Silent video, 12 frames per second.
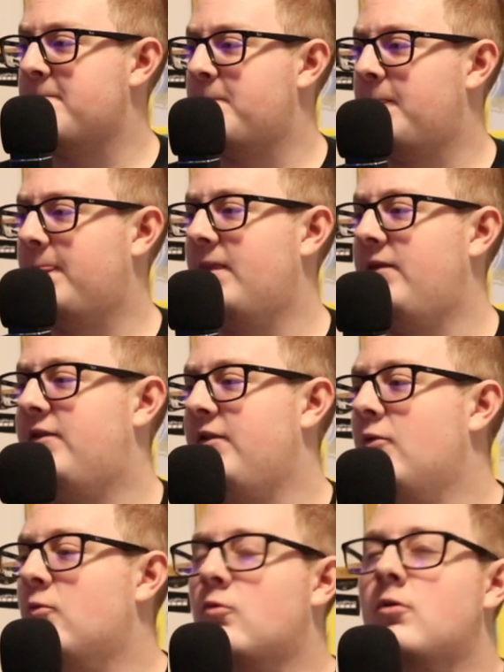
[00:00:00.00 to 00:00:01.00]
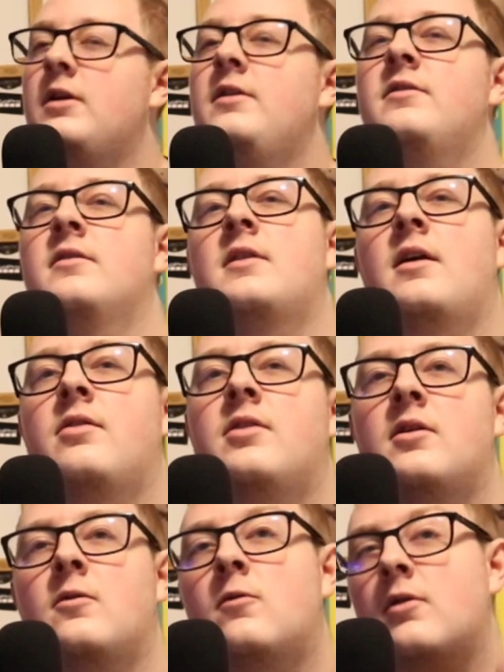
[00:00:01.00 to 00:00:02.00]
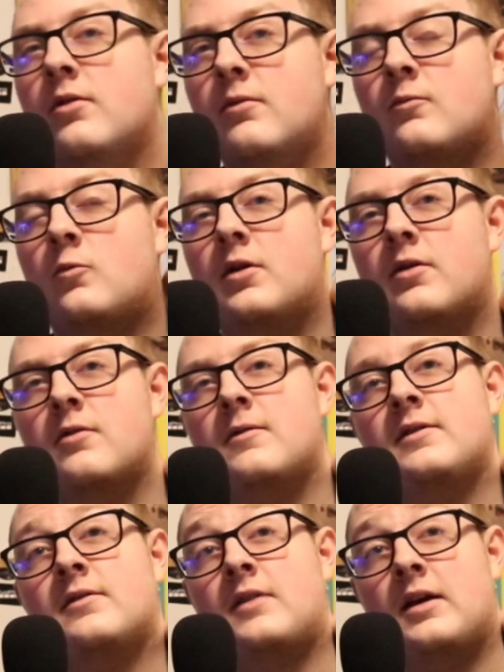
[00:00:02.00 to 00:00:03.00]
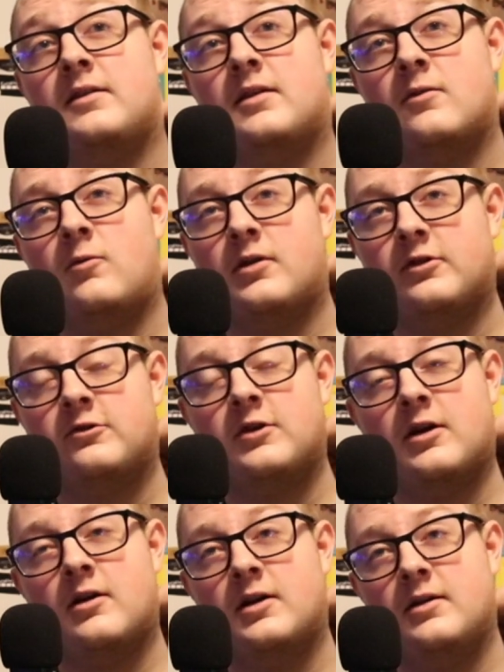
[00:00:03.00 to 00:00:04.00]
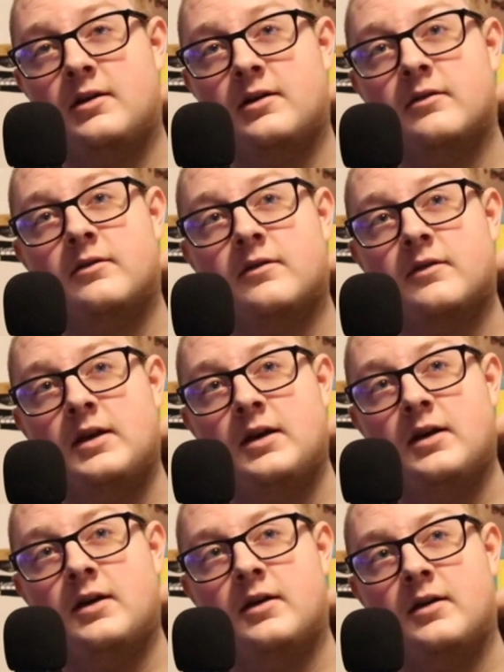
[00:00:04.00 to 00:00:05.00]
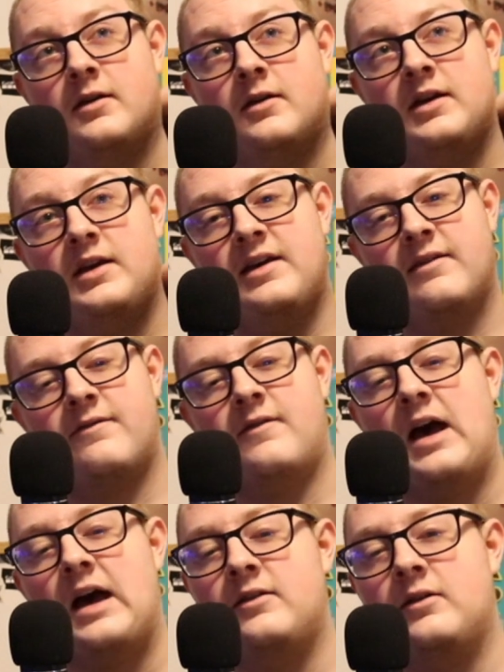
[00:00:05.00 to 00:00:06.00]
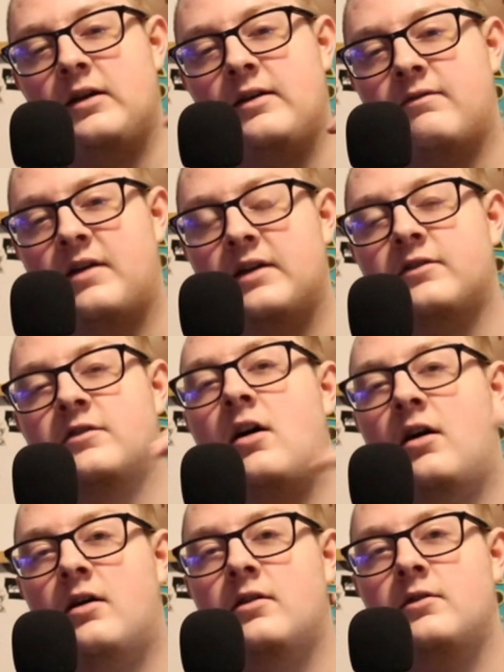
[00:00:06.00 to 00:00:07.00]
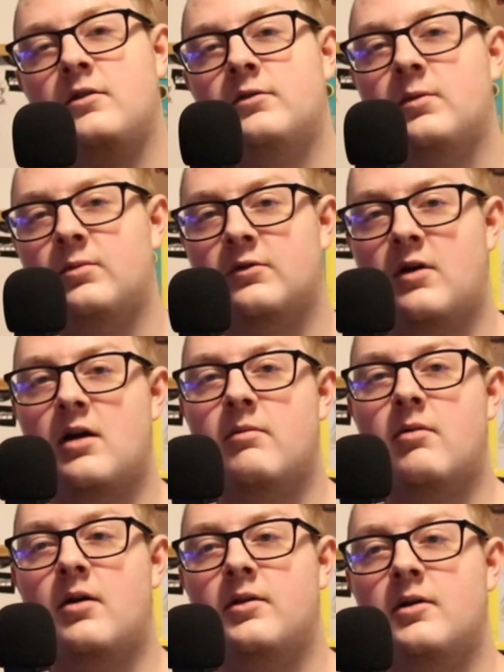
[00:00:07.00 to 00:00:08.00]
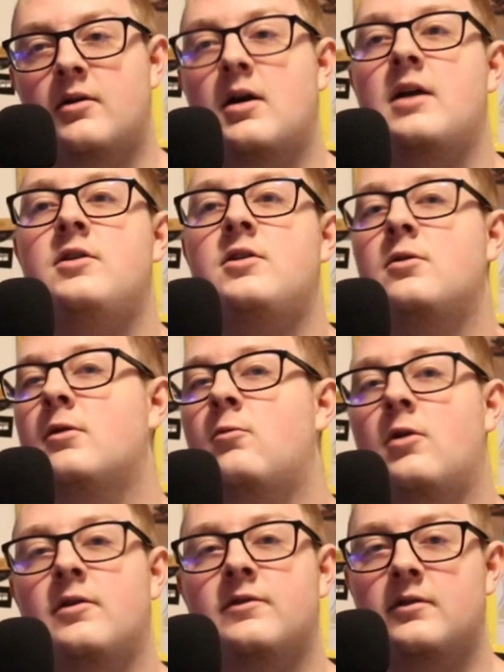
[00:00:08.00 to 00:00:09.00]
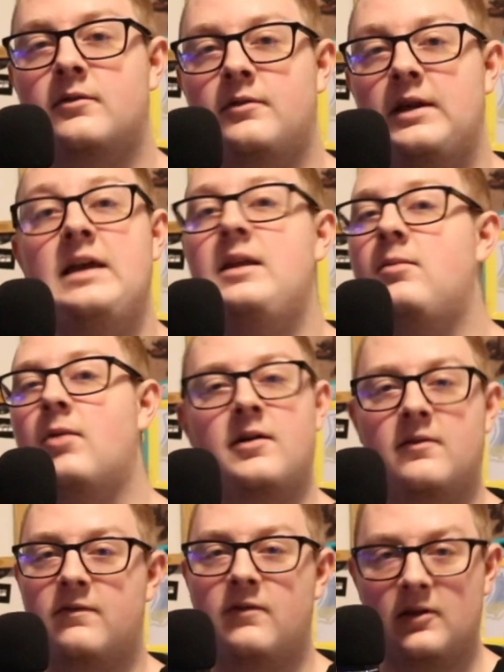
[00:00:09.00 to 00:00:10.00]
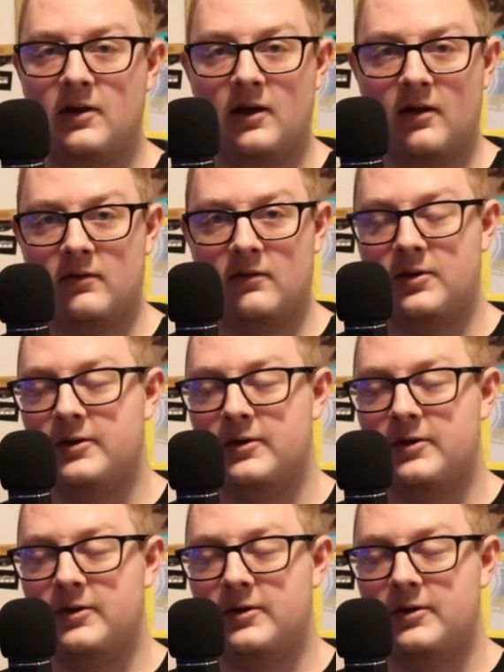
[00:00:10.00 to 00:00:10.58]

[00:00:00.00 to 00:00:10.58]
See, the reason I think one of the reasons I didn't want to share it is if I saw a new subscriber on there, I knew it wasn't anybody affiliated to me.